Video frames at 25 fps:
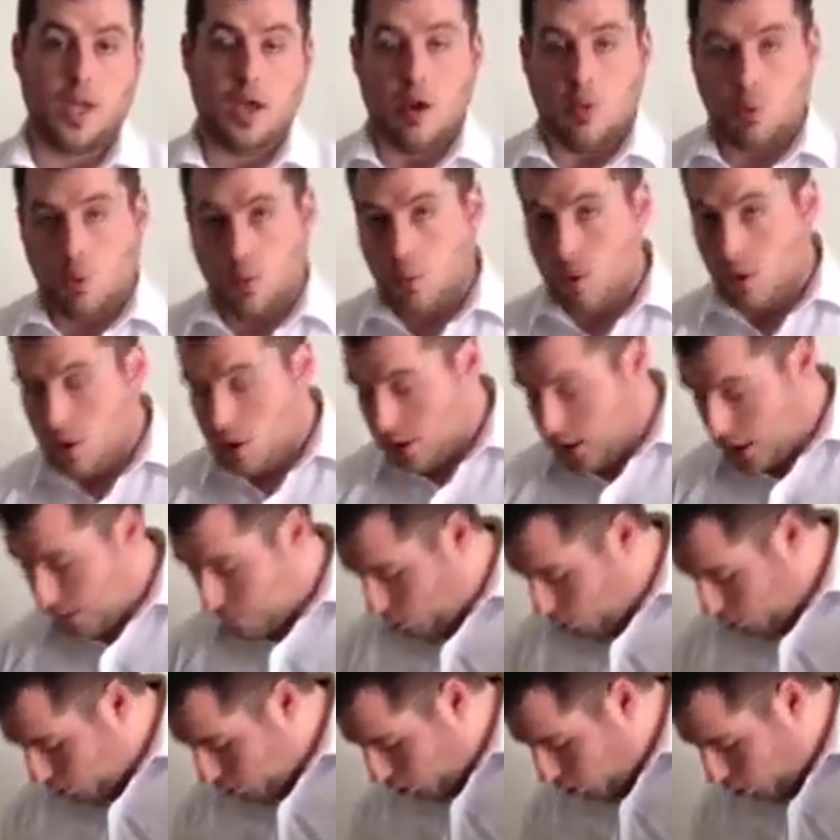We want to look at
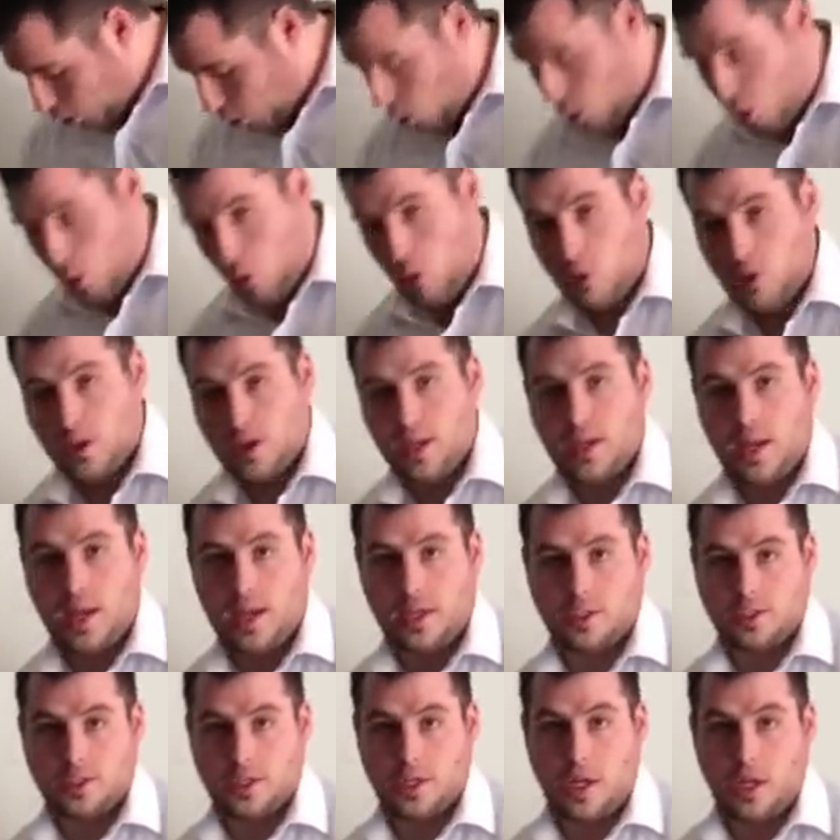both the whole kinetic
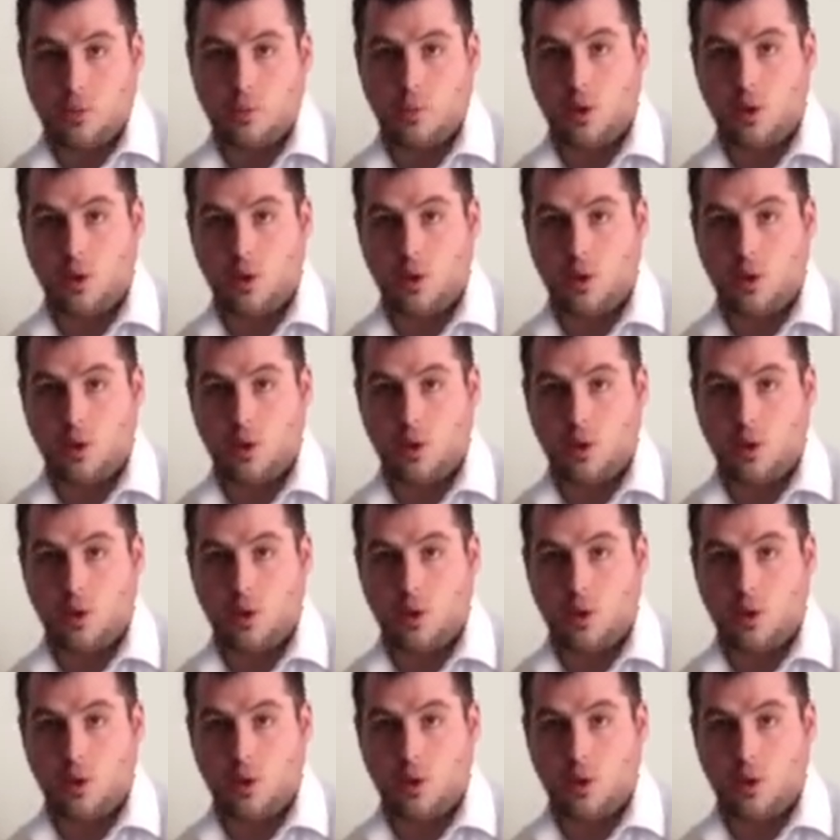chain.